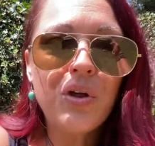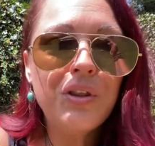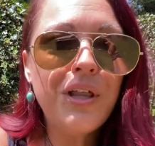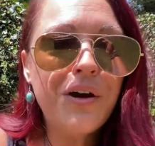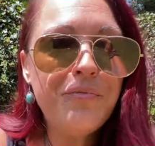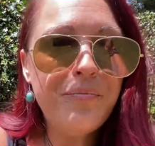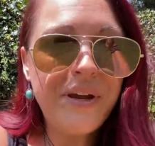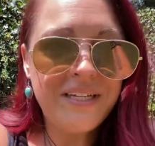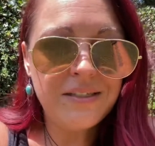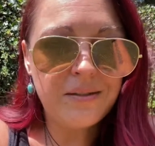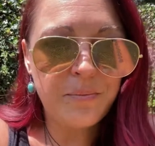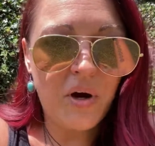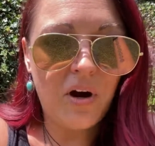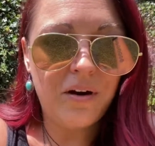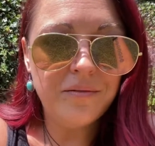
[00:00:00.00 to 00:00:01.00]
loved
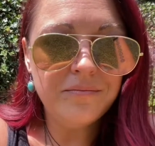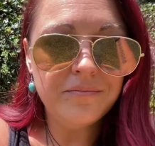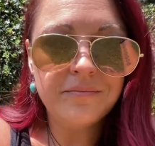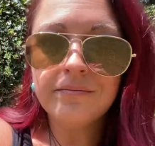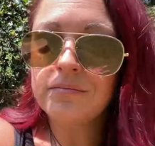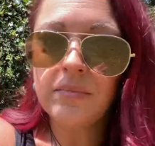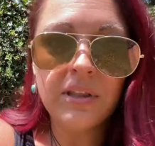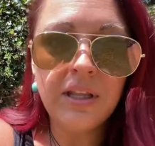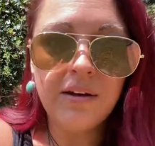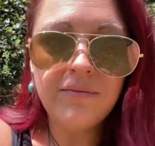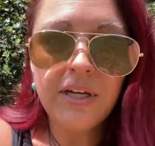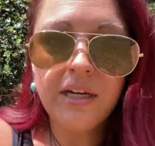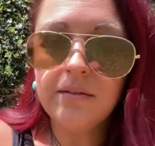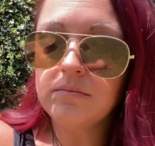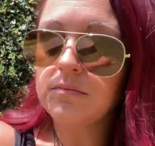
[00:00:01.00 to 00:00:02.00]
baseball, loved it.